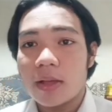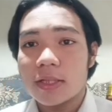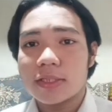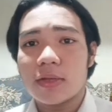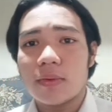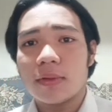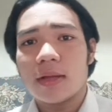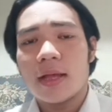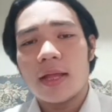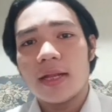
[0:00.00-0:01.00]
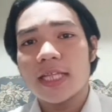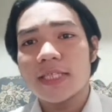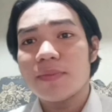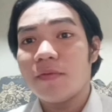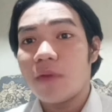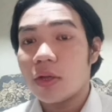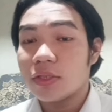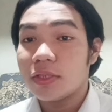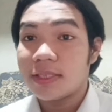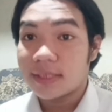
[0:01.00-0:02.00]
So let's move on
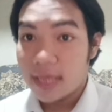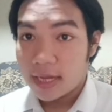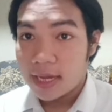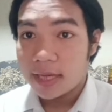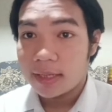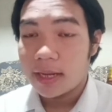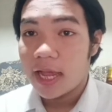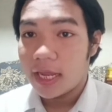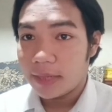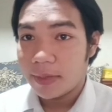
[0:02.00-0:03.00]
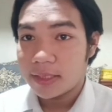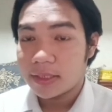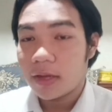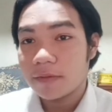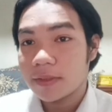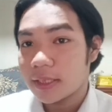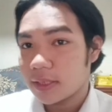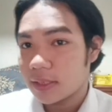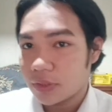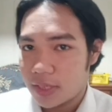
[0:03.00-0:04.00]
to the second element of
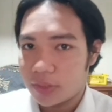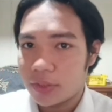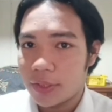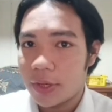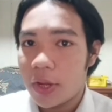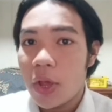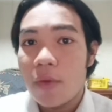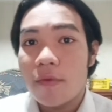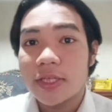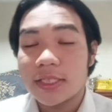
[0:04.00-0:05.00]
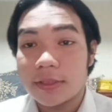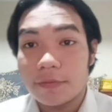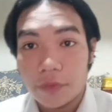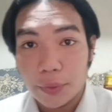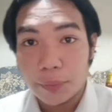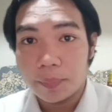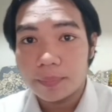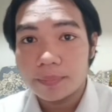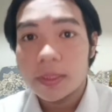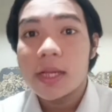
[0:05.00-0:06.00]
sentence structure, which is the verb.
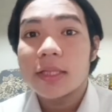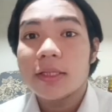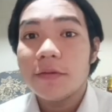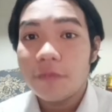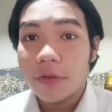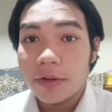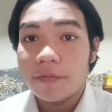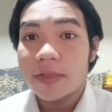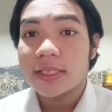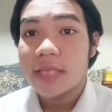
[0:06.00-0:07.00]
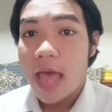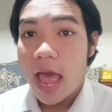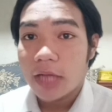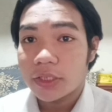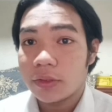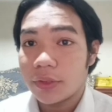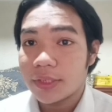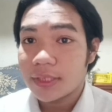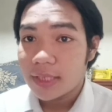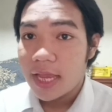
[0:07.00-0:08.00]
The verb is the action or
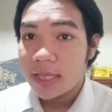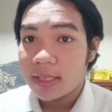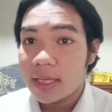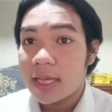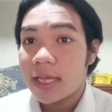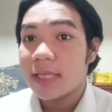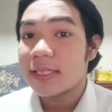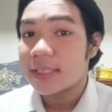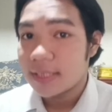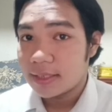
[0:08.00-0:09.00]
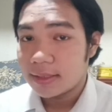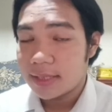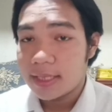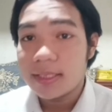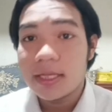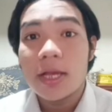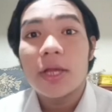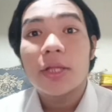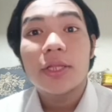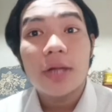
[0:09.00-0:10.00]
state in the sentence.
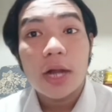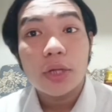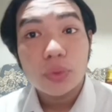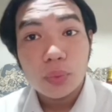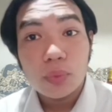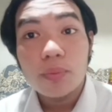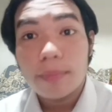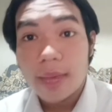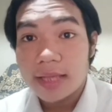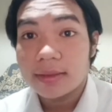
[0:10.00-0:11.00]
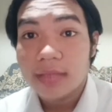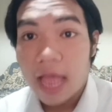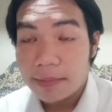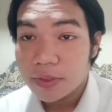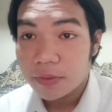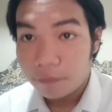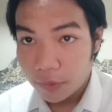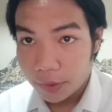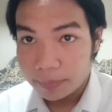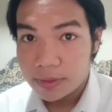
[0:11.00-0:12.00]
There are two main types of
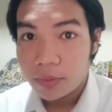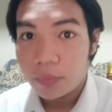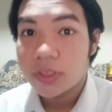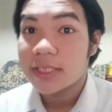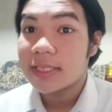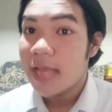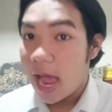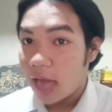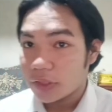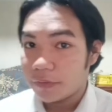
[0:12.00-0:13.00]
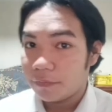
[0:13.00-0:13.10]
verbs, which is the action